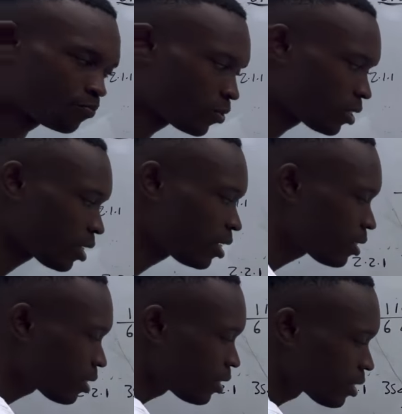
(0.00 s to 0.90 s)
Sales
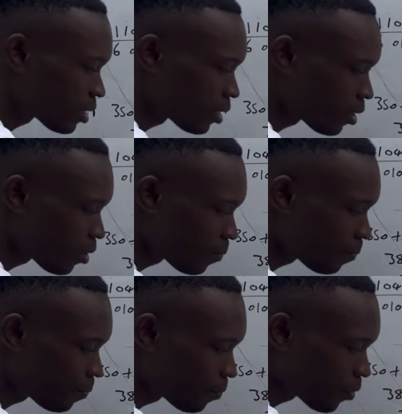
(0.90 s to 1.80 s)
is
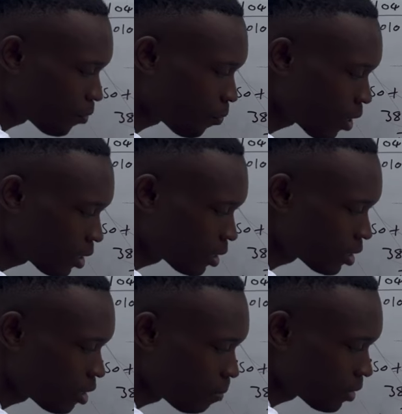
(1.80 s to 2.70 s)

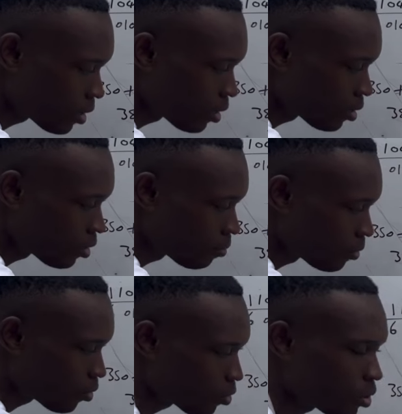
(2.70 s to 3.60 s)
160%
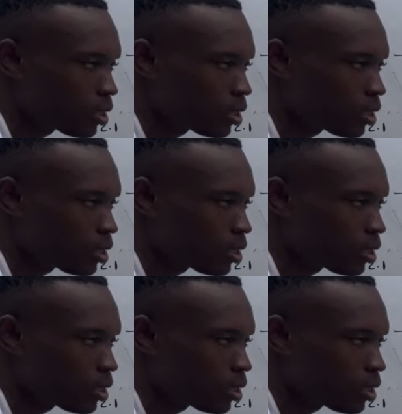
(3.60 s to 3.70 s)
because it's